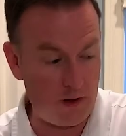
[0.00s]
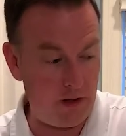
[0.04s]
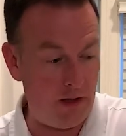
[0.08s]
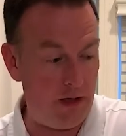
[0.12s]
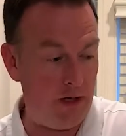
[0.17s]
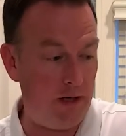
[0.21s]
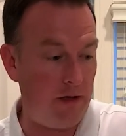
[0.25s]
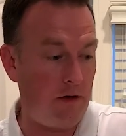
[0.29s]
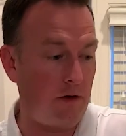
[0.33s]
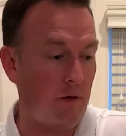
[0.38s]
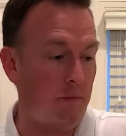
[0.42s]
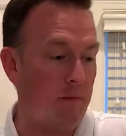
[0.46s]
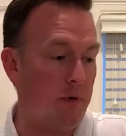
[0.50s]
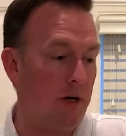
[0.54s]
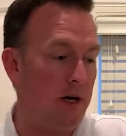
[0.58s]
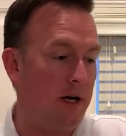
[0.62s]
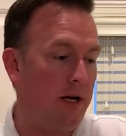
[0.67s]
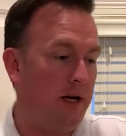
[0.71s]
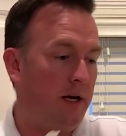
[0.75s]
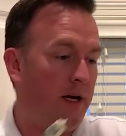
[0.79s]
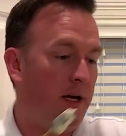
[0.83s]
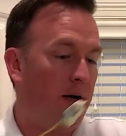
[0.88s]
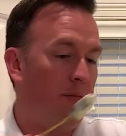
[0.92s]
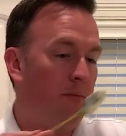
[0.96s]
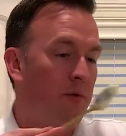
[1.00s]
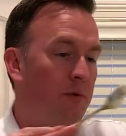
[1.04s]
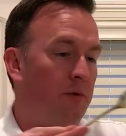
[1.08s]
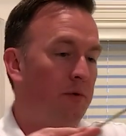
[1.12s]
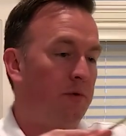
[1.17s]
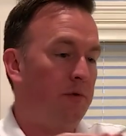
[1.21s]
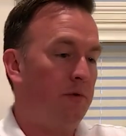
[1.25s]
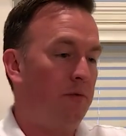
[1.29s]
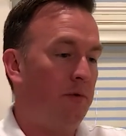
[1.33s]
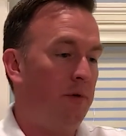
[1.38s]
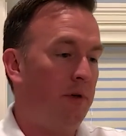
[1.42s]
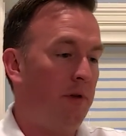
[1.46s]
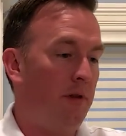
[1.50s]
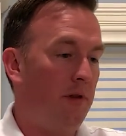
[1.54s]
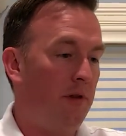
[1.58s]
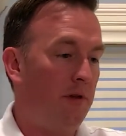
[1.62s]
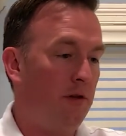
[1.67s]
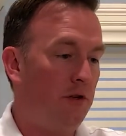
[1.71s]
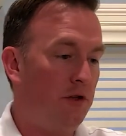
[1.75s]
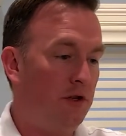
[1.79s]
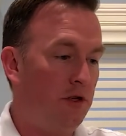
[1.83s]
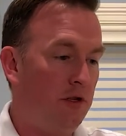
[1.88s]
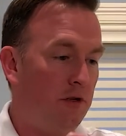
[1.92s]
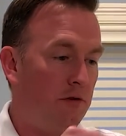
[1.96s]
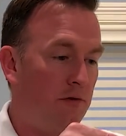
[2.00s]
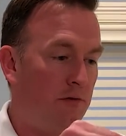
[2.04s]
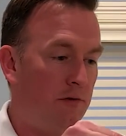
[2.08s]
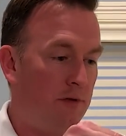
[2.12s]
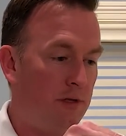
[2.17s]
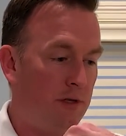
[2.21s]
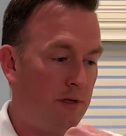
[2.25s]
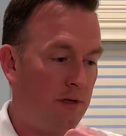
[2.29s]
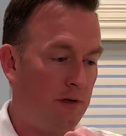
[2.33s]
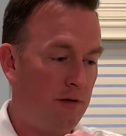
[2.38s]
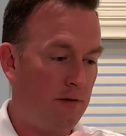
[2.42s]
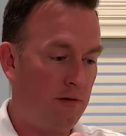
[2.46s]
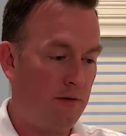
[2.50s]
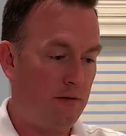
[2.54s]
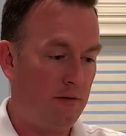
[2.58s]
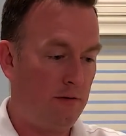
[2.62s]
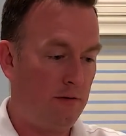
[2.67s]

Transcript: And our pineapples with the juice.